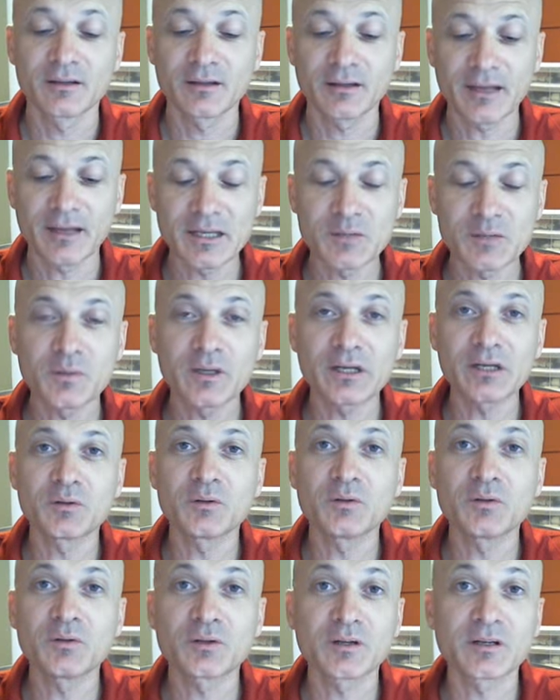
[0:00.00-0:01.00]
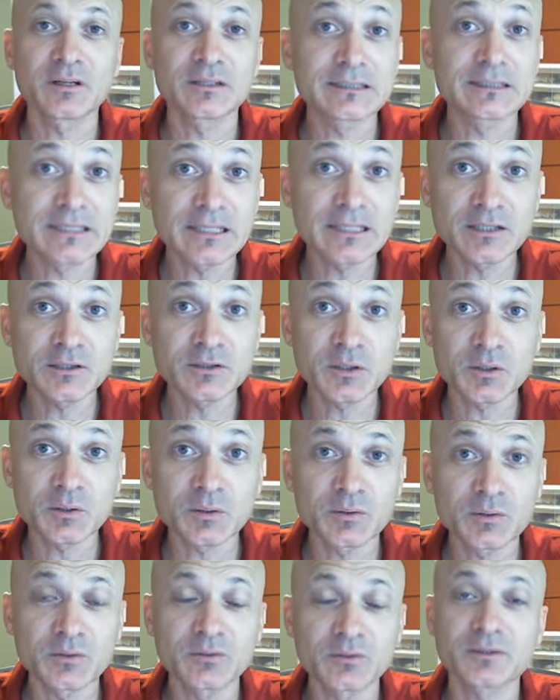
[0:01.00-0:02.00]
anybody who you're going to sing
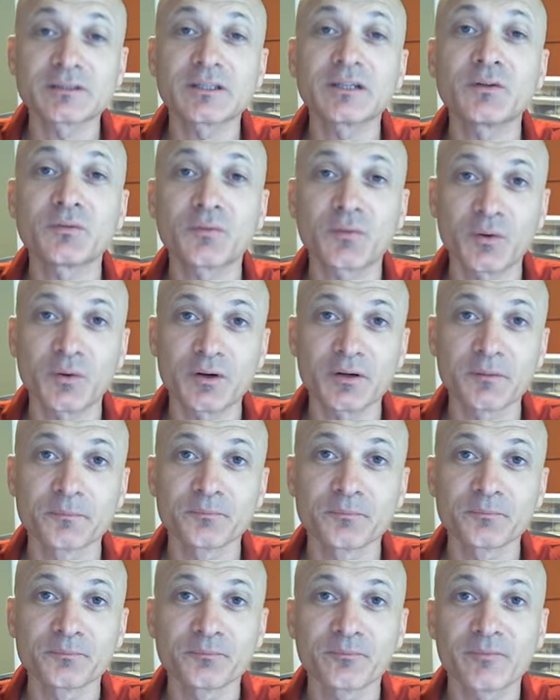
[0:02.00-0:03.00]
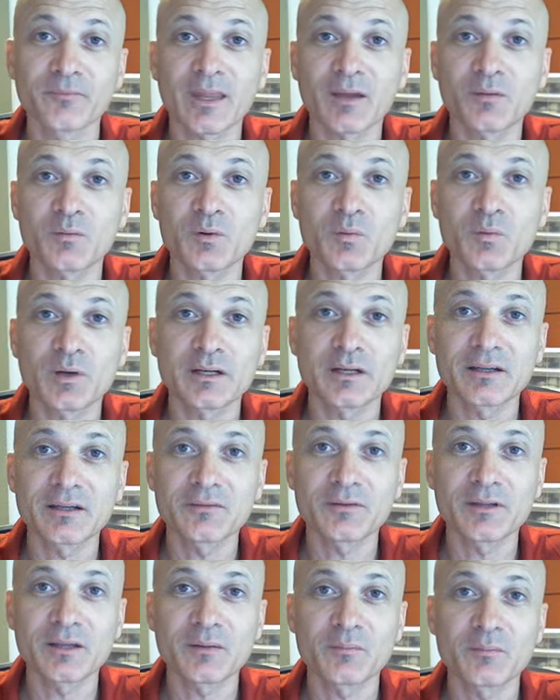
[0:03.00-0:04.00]
to or sing for. We want to
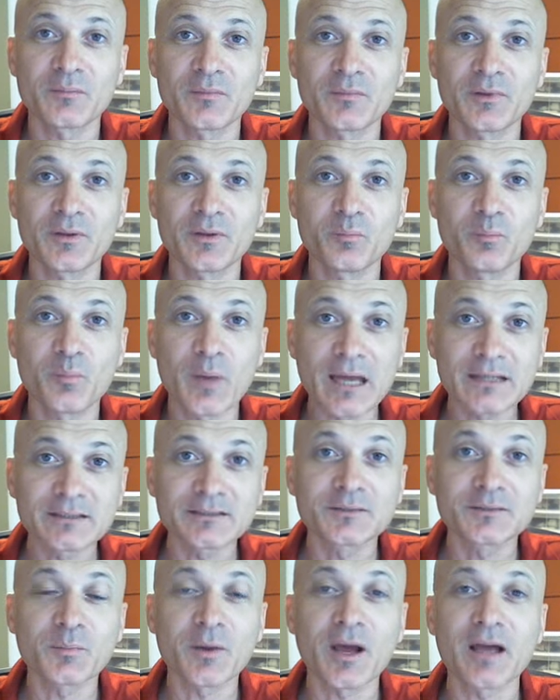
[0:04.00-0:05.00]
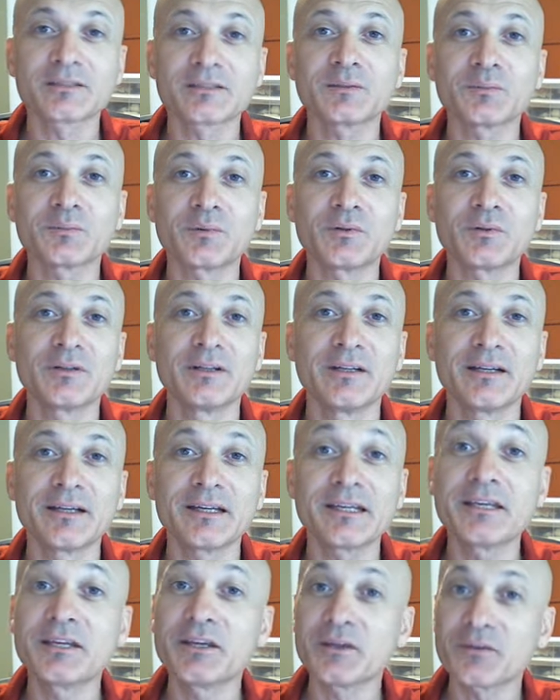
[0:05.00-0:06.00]
give them the best possible
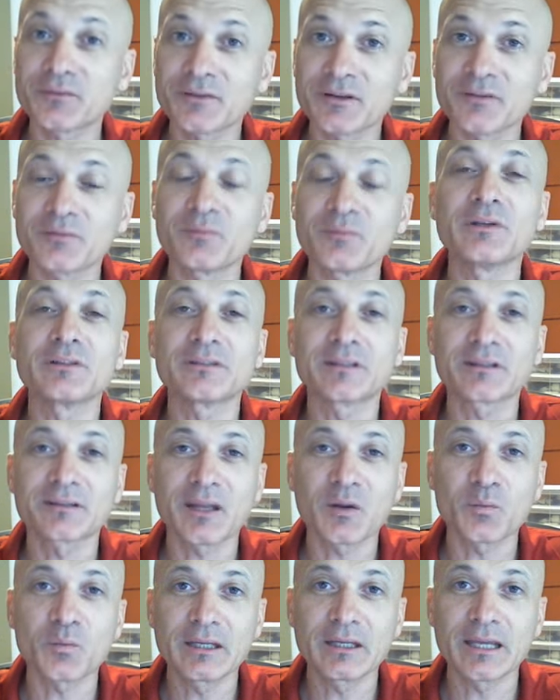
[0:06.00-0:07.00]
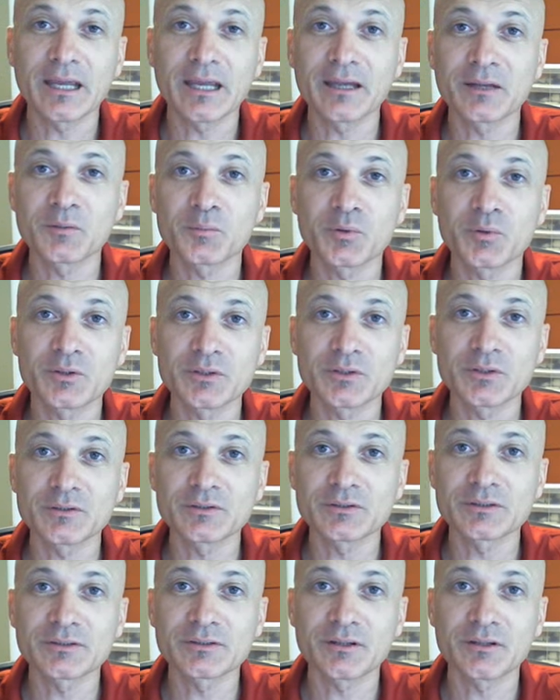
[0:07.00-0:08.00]
gift of music that we can
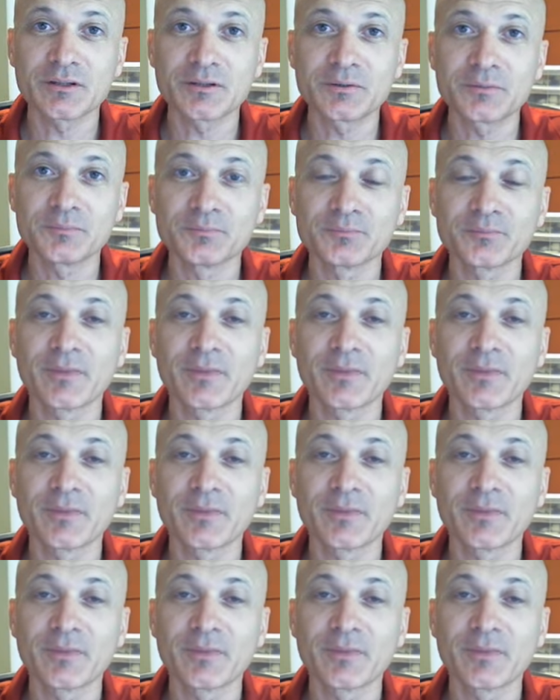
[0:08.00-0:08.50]
produce. So